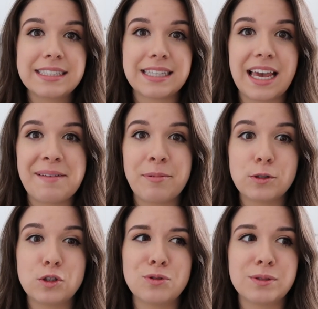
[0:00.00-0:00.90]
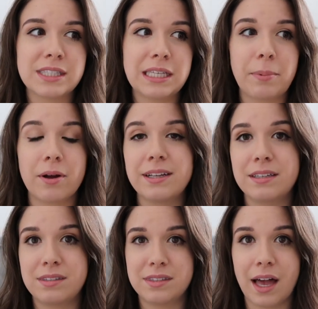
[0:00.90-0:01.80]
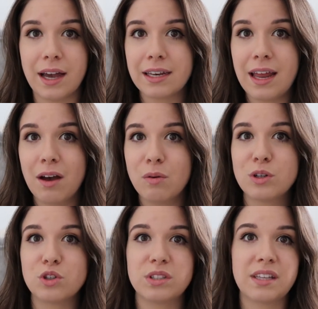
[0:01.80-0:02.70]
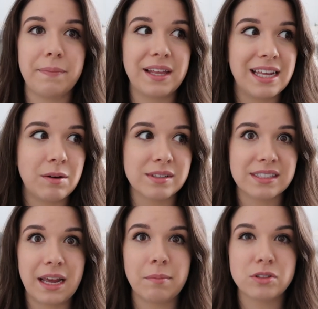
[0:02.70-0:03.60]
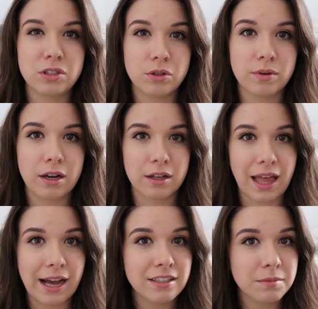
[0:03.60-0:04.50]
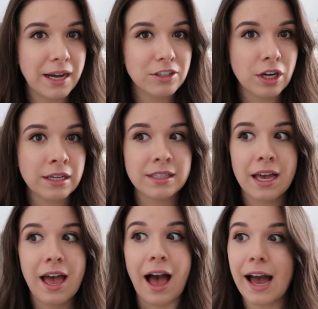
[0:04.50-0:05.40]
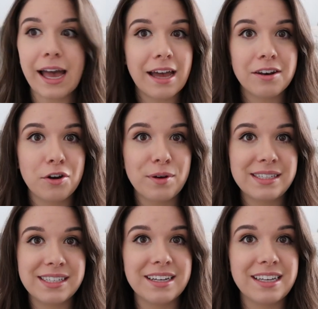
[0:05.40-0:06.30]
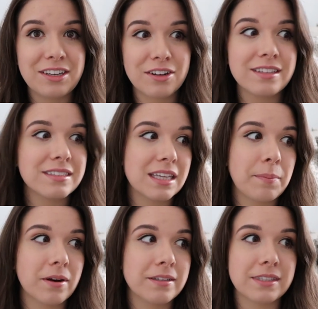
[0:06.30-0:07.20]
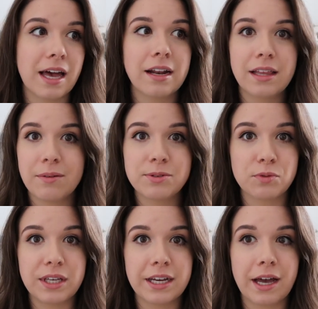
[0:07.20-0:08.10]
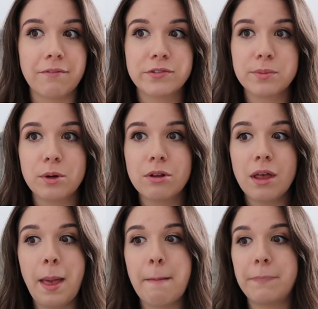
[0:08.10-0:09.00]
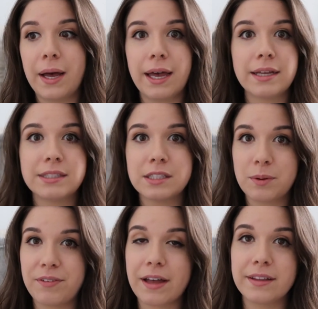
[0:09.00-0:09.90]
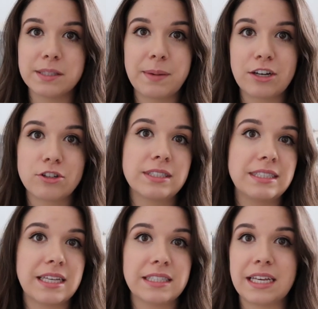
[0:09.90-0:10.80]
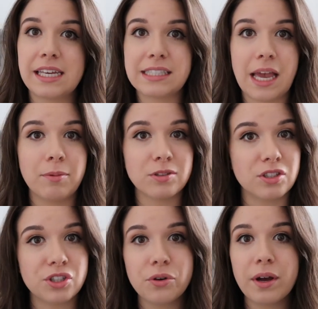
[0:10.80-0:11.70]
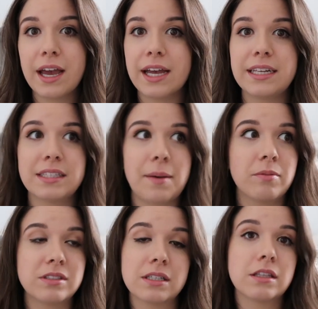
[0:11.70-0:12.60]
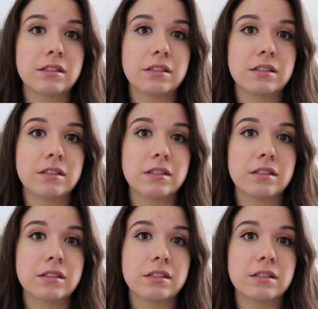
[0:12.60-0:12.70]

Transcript: is able to sleep on his side now, which was something he wasn't able to do in our last mattress. I had no idea he couldn't sleep on his side and that was really uncomfortable, but since we've had this mattress, he says that he's able to do it and he's able to